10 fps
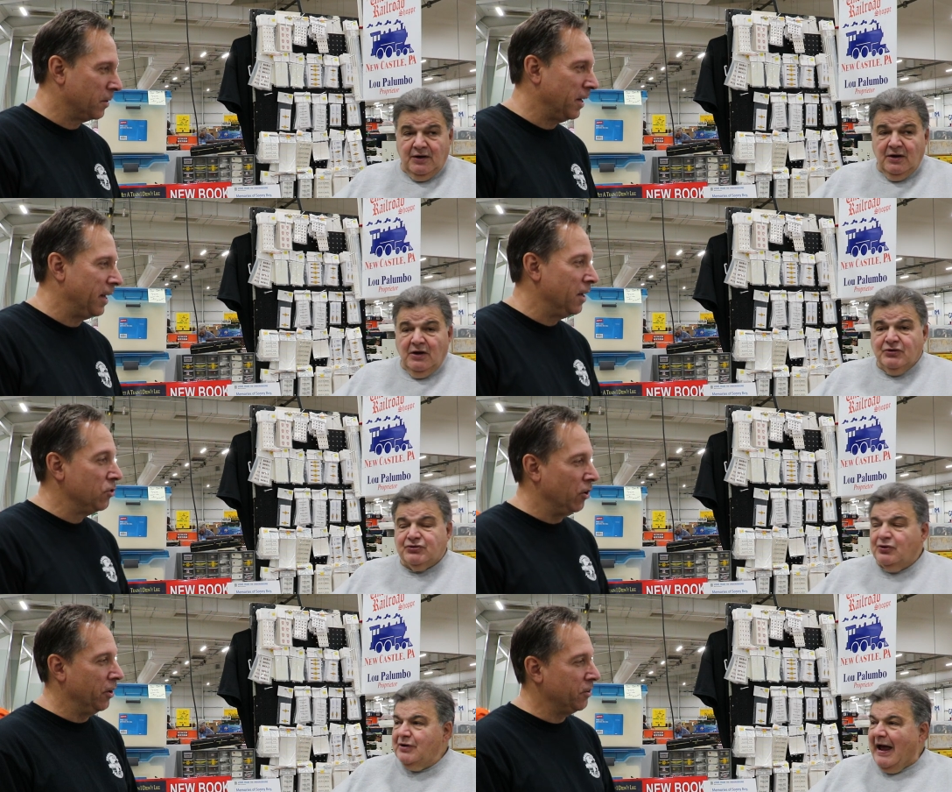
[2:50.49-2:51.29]
Speaker 1: Okay.
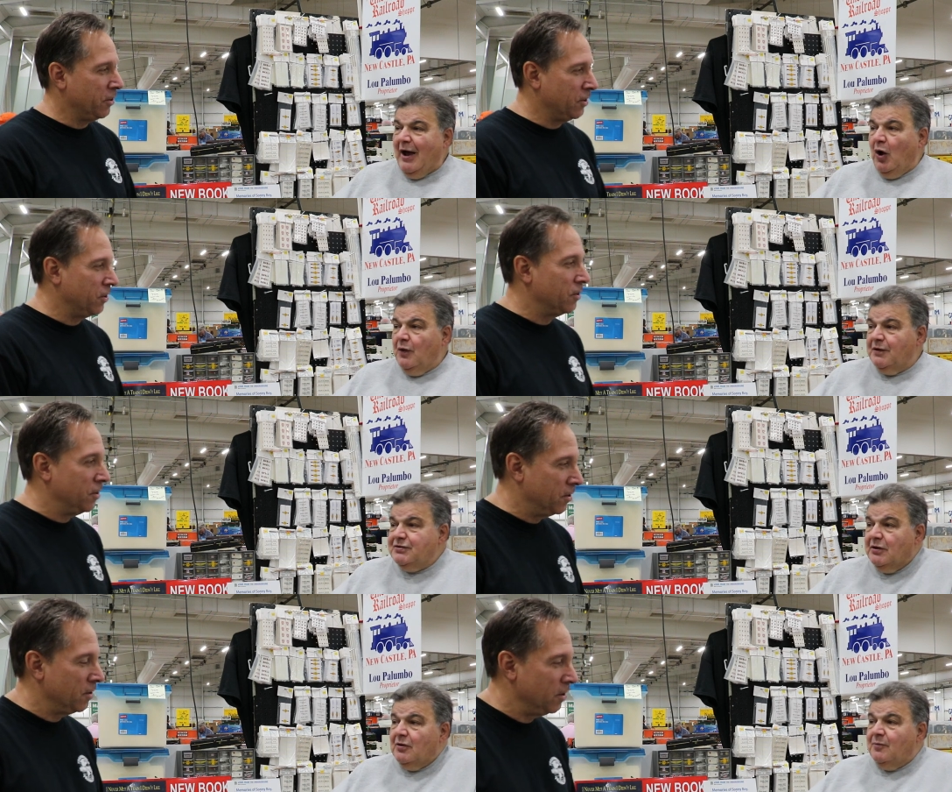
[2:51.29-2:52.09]
So now the
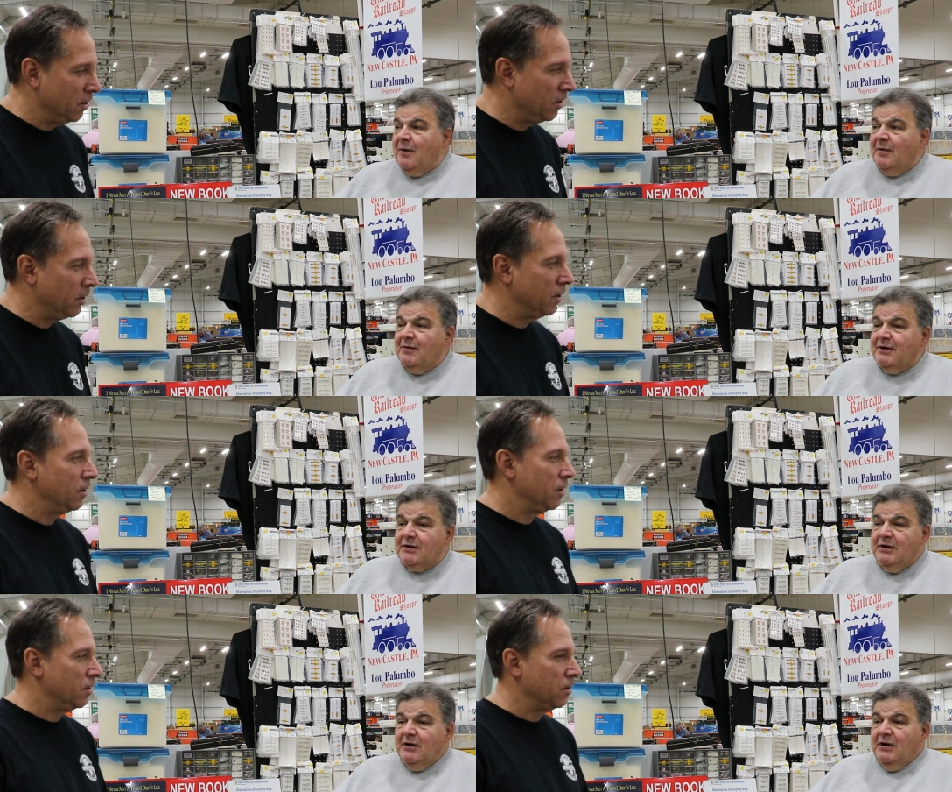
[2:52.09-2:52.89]
general public
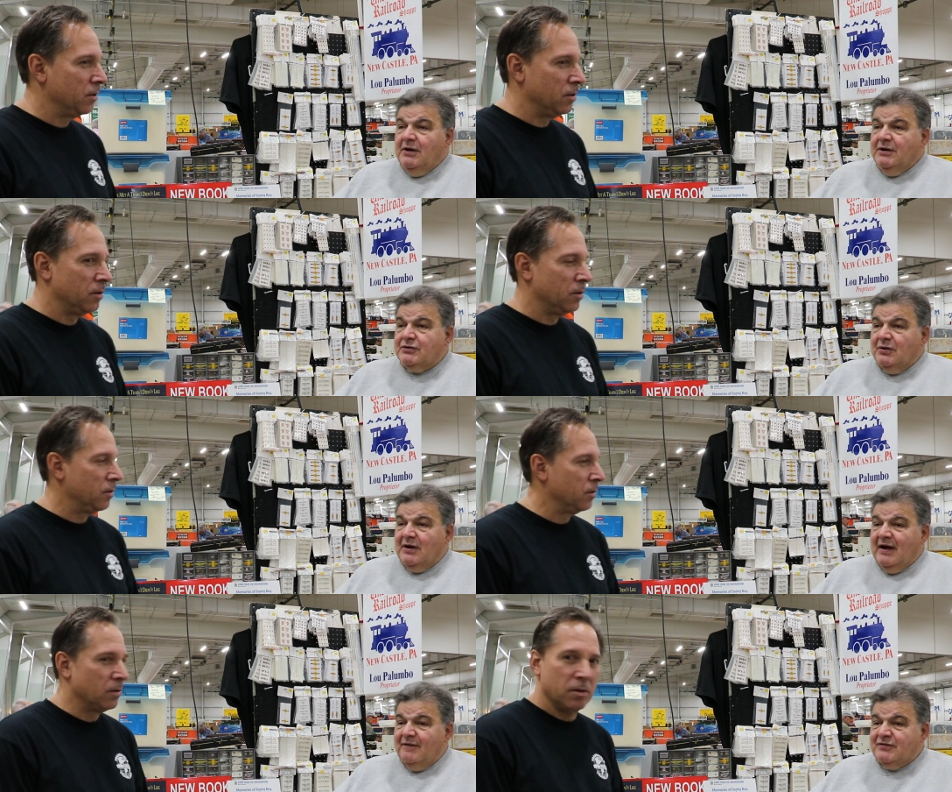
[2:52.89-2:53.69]
is going
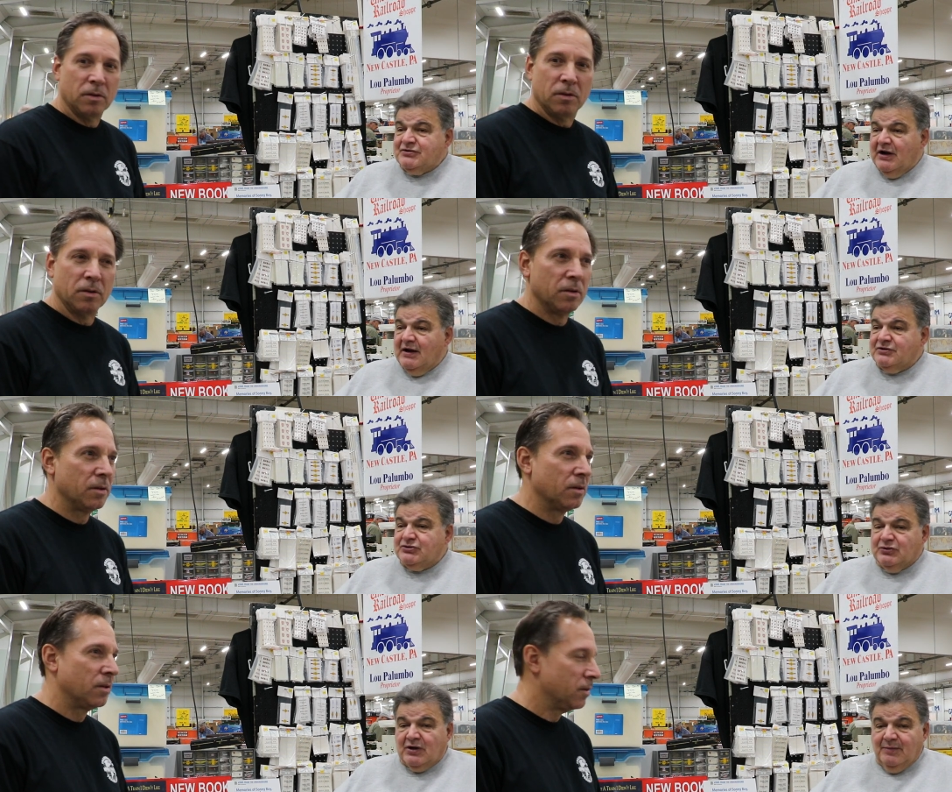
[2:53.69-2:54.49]
to have a chance
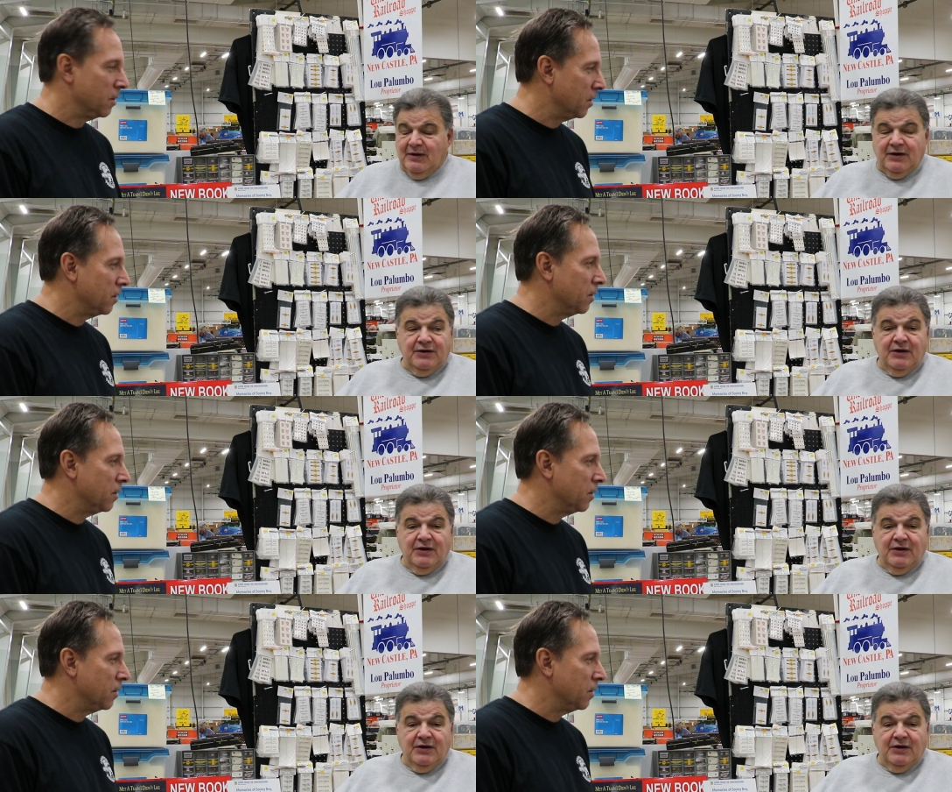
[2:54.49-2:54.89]
to come in